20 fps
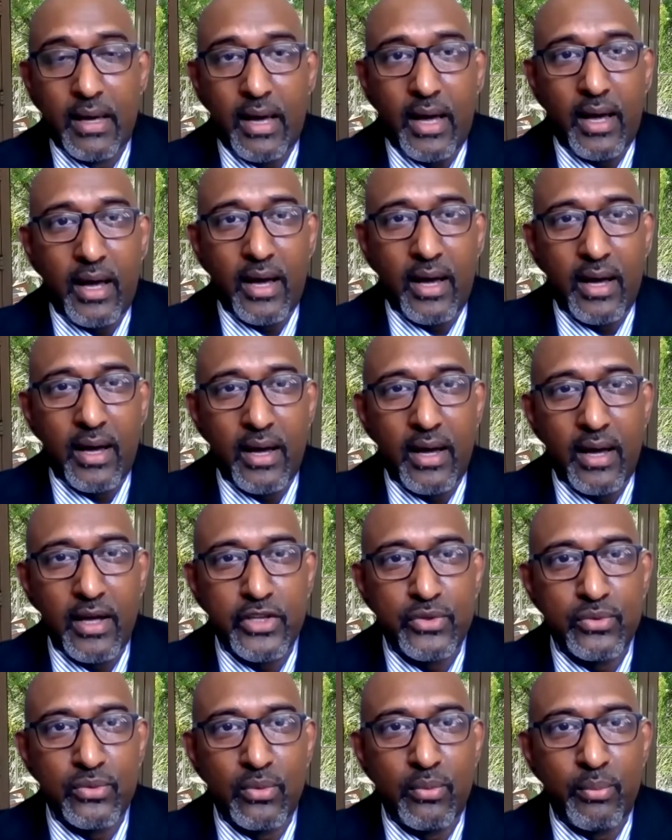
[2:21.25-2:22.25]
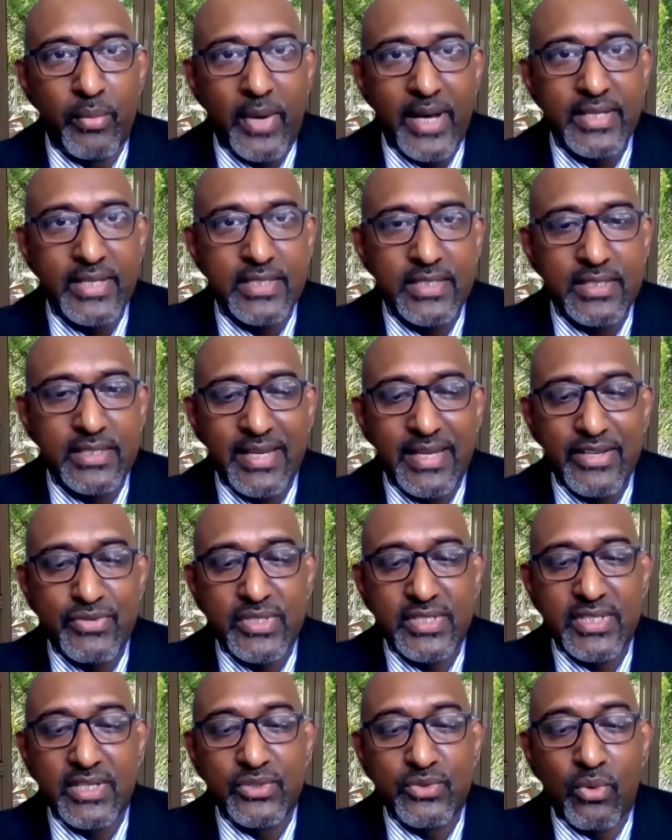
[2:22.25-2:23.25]
You might hear
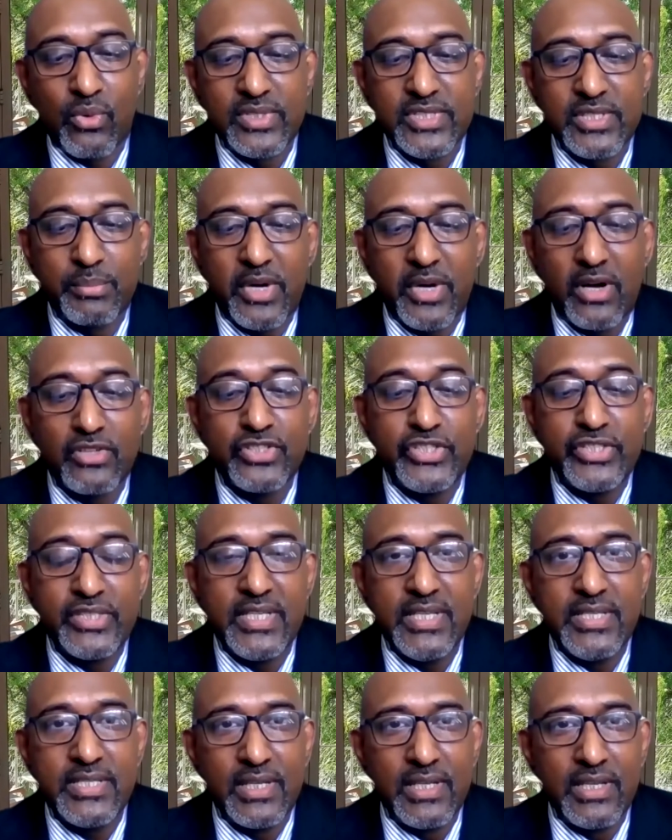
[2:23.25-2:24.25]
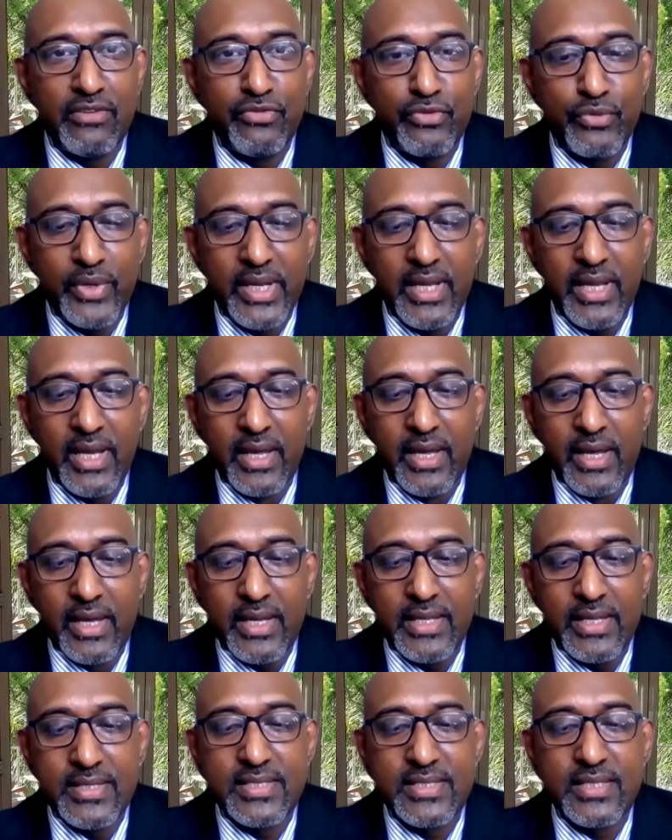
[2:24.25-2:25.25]
interesting talks about gene delivery
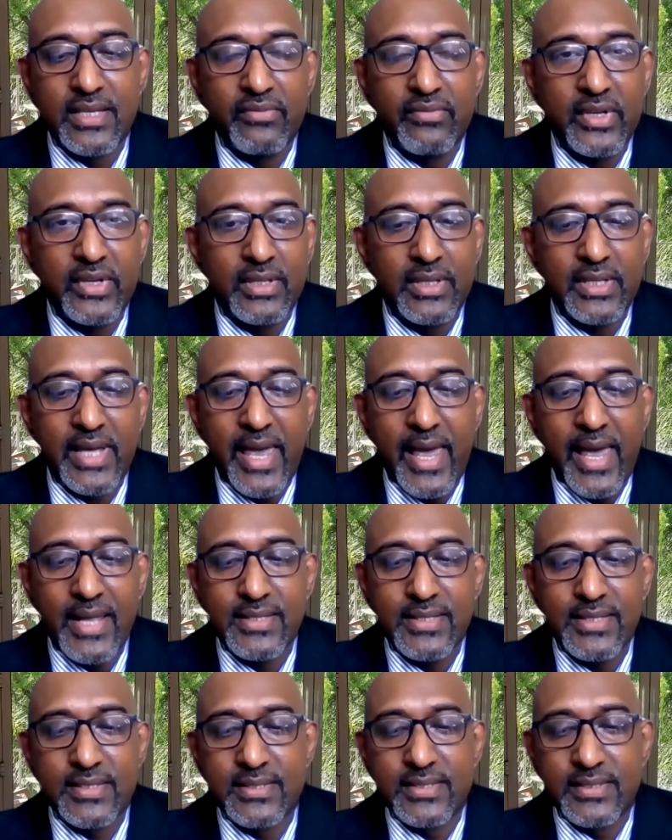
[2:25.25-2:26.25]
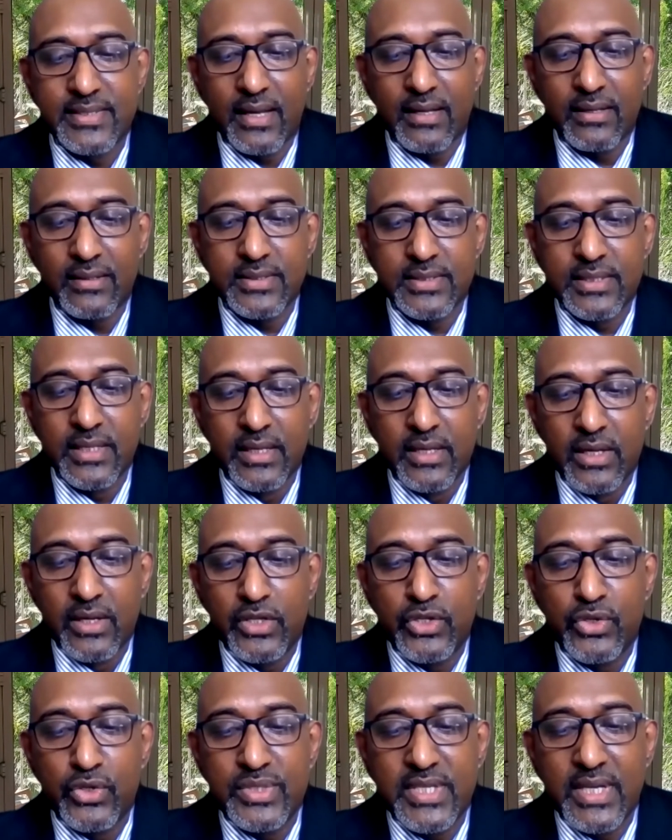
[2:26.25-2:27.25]
in cervical cancer cells
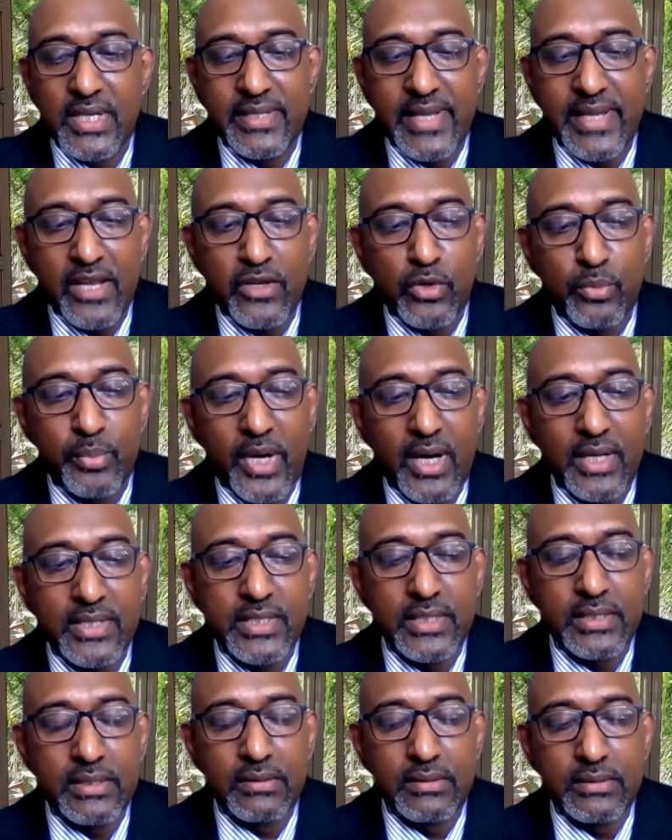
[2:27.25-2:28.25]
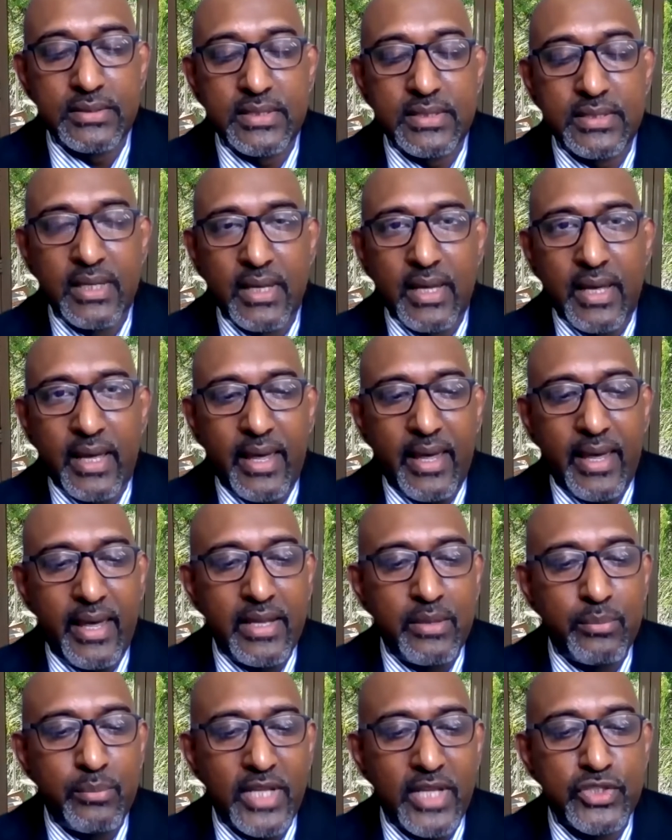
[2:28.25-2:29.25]
using nanoparticles
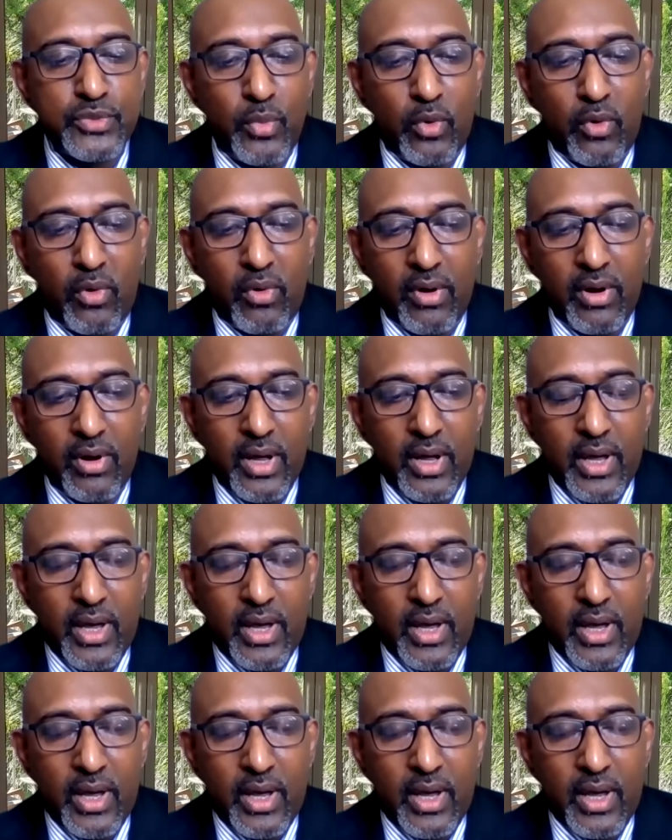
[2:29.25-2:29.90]
and much more.